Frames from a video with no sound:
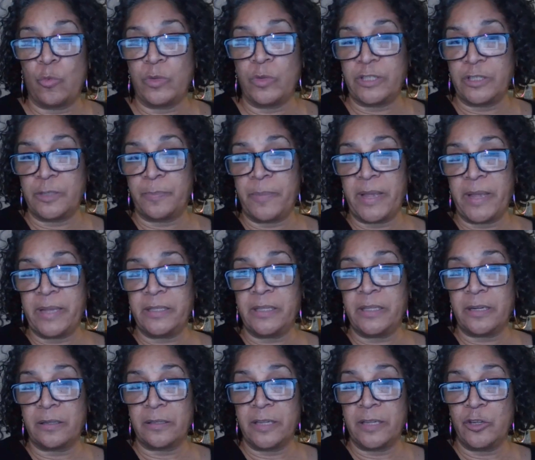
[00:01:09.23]
which is
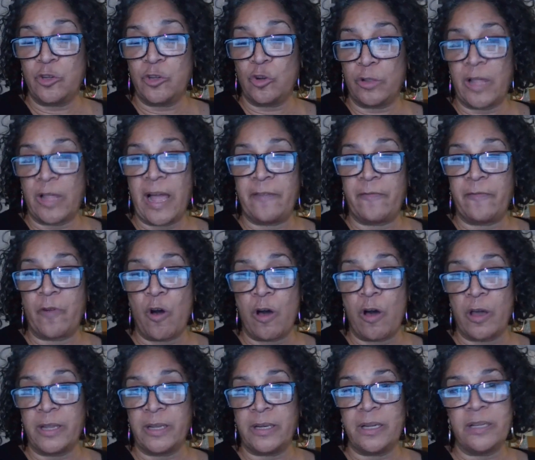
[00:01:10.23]
basically your life
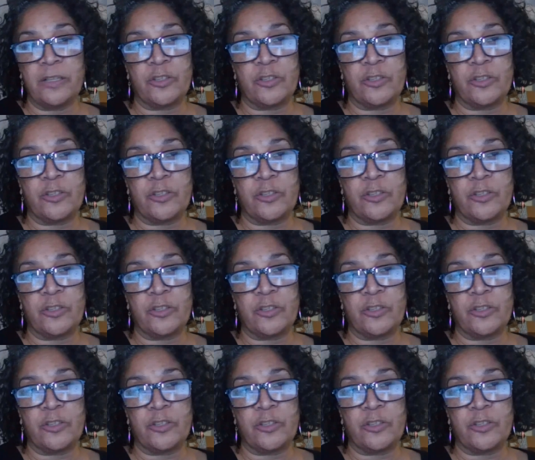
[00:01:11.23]
audit.